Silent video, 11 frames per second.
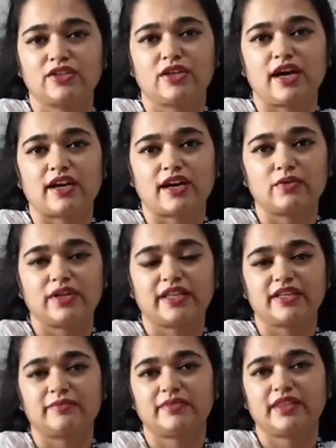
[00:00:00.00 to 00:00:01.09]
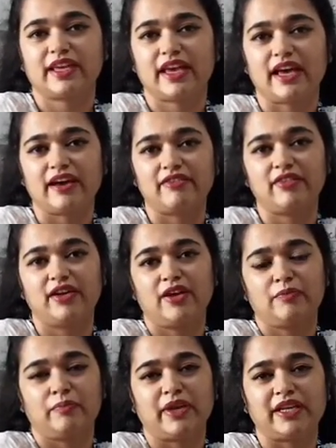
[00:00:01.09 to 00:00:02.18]
Around him they have
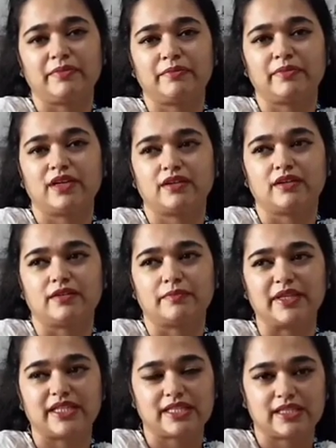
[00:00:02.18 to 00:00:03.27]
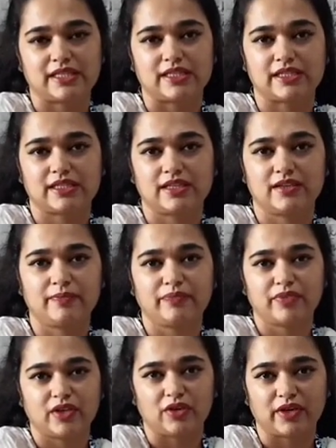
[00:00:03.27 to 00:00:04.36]
many ministers,
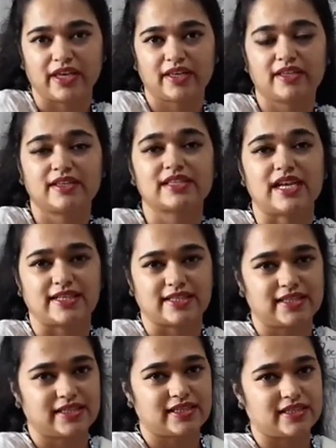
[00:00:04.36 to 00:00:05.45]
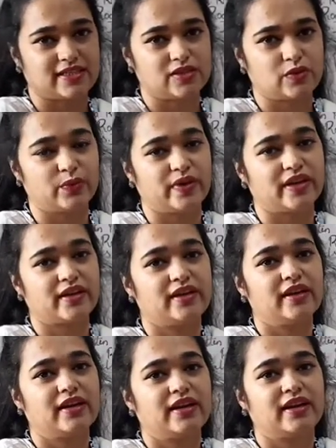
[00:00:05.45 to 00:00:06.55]
okay, his assistants who were
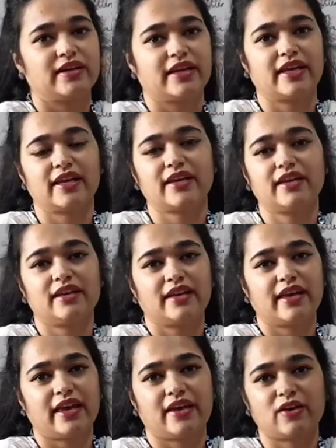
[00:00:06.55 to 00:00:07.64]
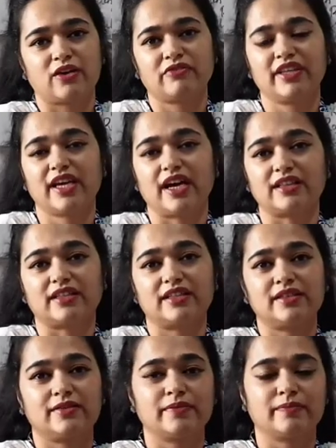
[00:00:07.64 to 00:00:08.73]
taking care of the
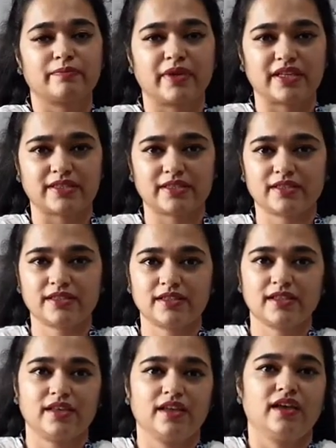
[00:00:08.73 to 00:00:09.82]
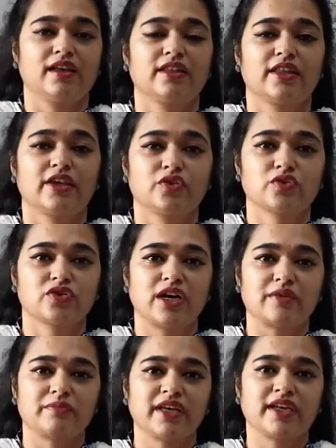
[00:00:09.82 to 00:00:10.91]
other places. They used to
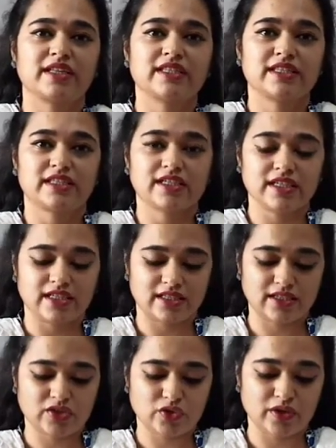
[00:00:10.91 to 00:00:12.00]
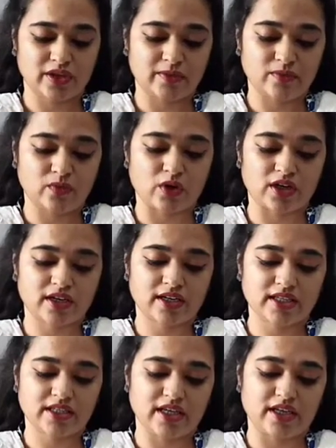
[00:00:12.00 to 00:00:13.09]
come there and sit and listen to him what are
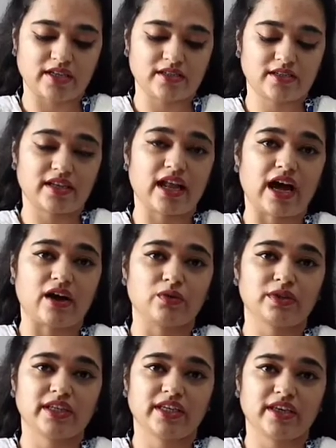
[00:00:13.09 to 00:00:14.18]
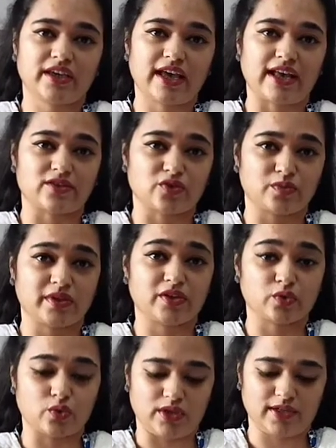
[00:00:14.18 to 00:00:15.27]
the changes and how the king has to be
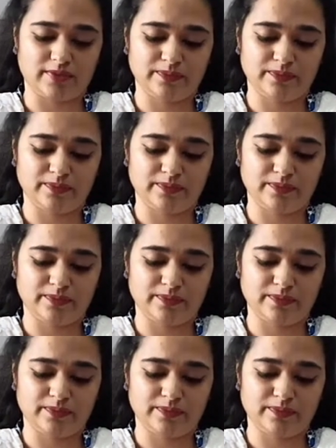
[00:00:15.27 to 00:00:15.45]
ruled.